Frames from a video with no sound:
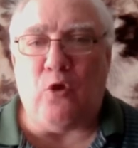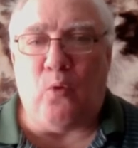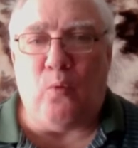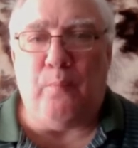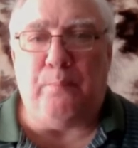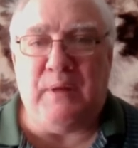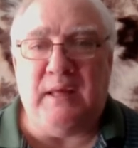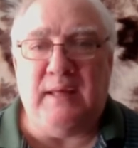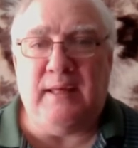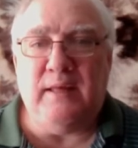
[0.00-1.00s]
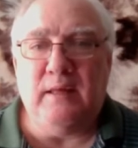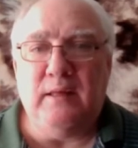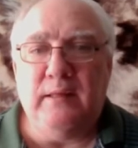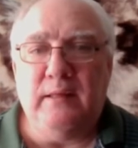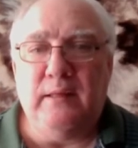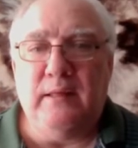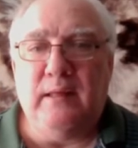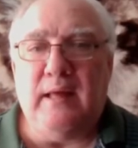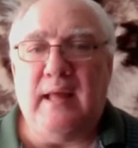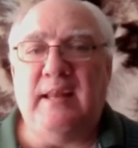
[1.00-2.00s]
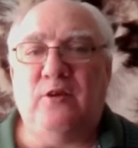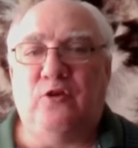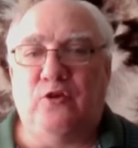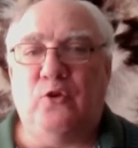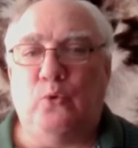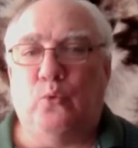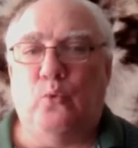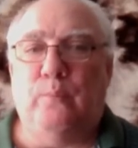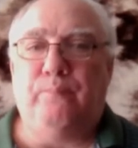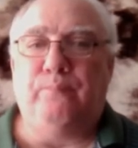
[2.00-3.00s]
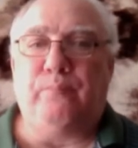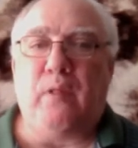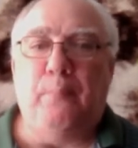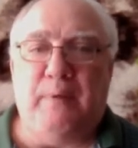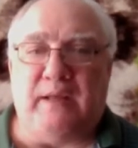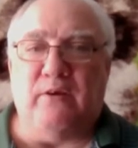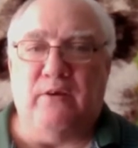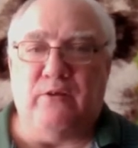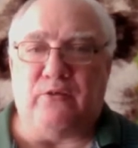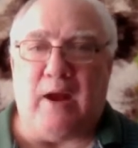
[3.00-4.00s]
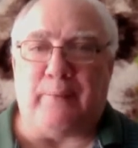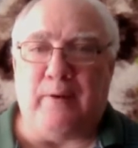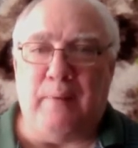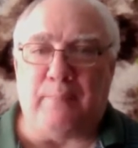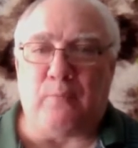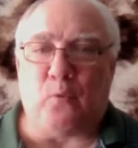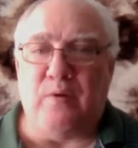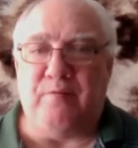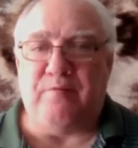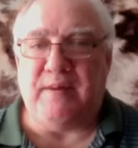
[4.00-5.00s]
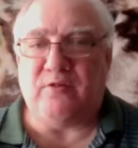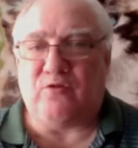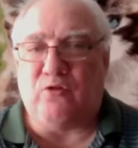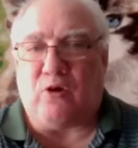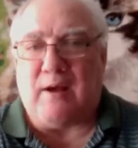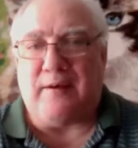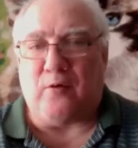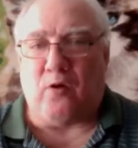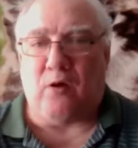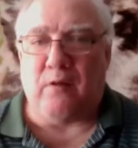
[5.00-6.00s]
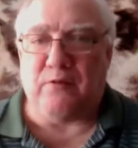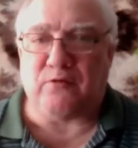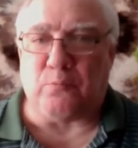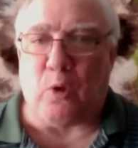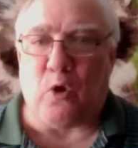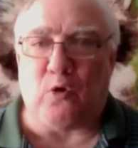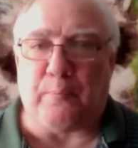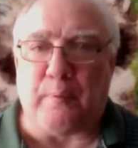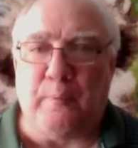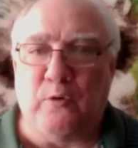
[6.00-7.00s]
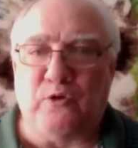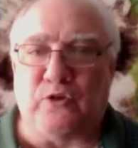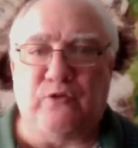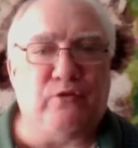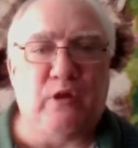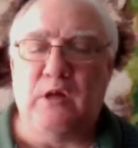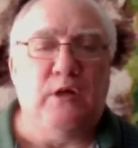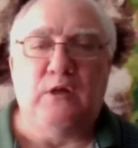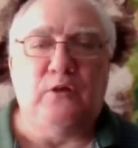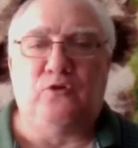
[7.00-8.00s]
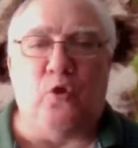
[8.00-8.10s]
But don't be and do, because I remember when Vince took out all the smaller promotions.